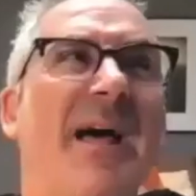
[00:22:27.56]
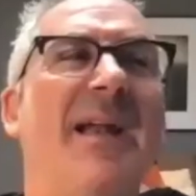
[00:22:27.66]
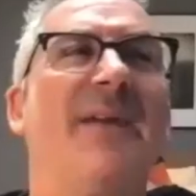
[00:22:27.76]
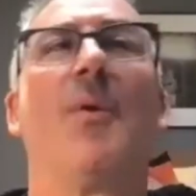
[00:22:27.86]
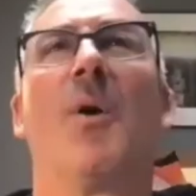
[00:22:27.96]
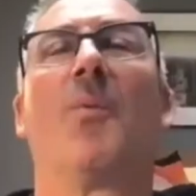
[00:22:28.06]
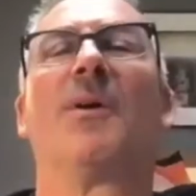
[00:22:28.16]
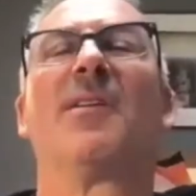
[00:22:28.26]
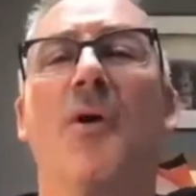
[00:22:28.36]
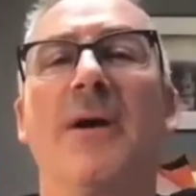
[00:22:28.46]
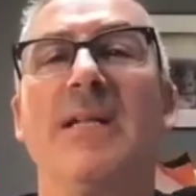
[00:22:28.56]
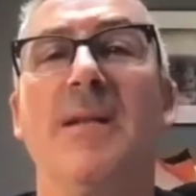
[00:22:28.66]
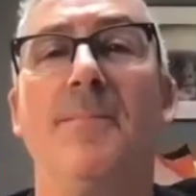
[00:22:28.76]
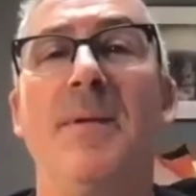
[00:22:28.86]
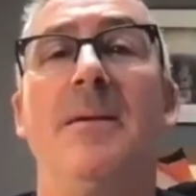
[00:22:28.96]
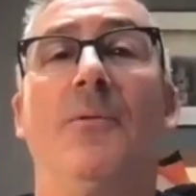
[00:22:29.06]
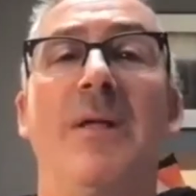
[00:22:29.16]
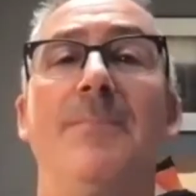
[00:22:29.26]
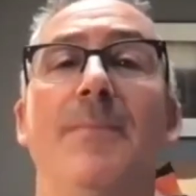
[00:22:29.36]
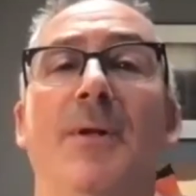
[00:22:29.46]
everywhere. We're starting to
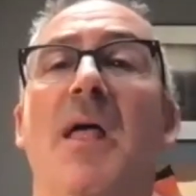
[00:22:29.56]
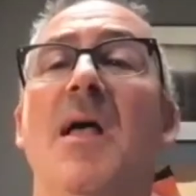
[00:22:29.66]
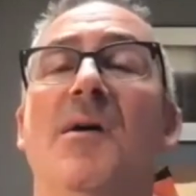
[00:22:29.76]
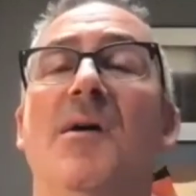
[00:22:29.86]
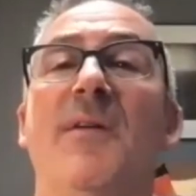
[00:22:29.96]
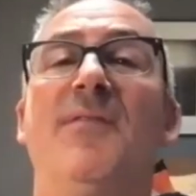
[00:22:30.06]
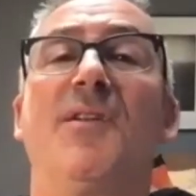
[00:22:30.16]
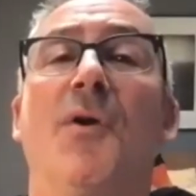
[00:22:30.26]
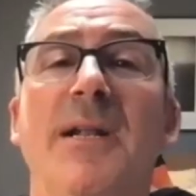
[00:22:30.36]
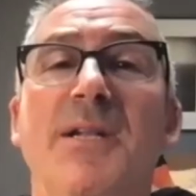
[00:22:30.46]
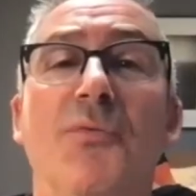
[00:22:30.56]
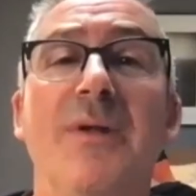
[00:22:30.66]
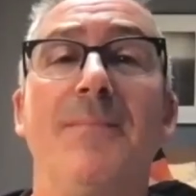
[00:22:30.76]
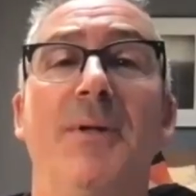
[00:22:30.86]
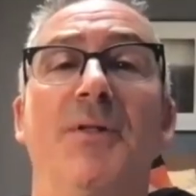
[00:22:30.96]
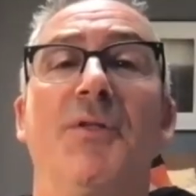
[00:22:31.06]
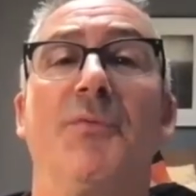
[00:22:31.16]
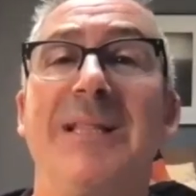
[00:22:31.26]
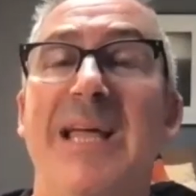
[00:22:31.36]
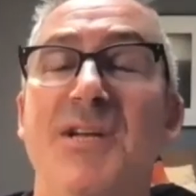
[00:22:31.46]
rebuild. We've started to rebuild the
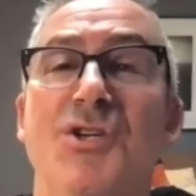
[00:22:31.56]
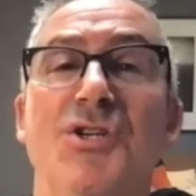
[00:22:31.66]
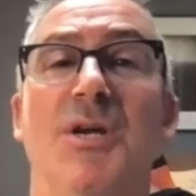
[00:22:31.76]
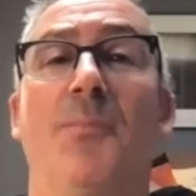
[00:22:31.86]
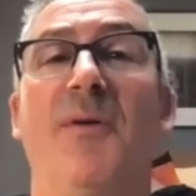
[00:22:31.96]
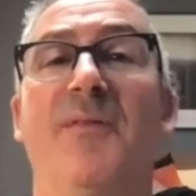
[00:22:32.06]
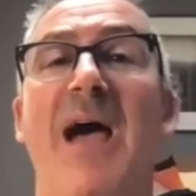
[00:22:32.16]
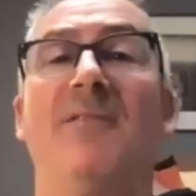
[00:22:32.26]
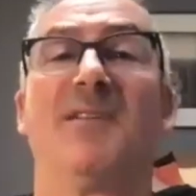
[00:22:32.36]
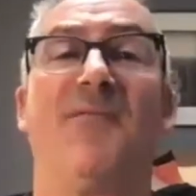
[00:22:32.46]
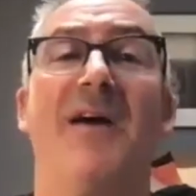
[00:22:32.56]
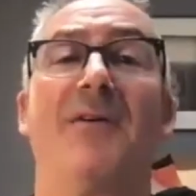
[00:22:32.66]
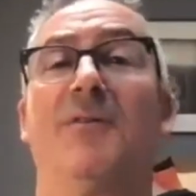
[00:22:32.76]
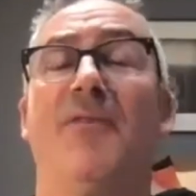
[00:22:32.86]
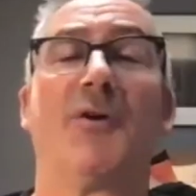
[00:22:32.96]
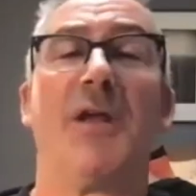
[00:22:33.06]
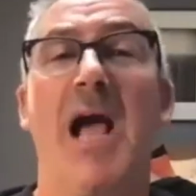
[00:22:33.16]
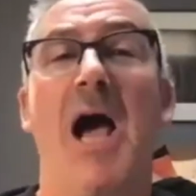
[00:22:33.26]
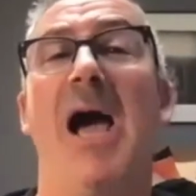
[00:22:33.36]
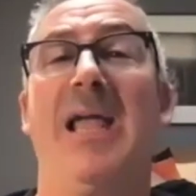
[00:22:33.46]
relationship. We've now found very
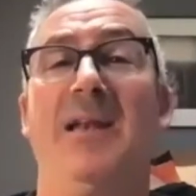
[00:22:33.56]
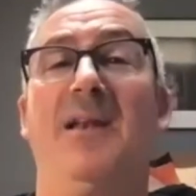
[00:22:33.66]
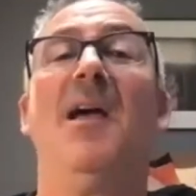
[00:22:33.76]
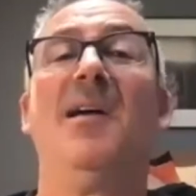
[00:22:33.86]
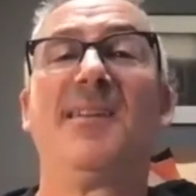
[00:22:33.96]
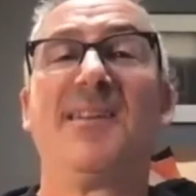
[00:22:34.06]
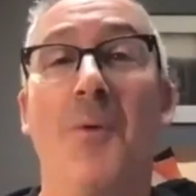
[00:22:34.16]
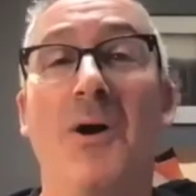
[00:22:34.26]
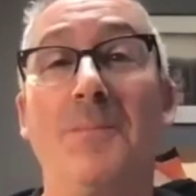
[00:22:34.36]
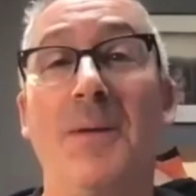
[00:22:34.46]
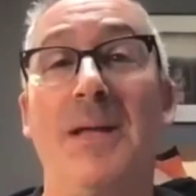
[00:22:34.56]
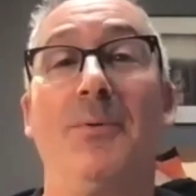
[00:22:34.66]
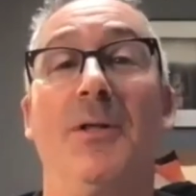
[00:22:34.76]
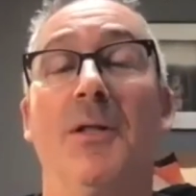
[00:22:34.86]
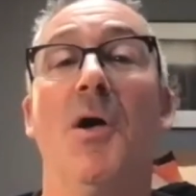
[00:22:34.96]
kind, smart people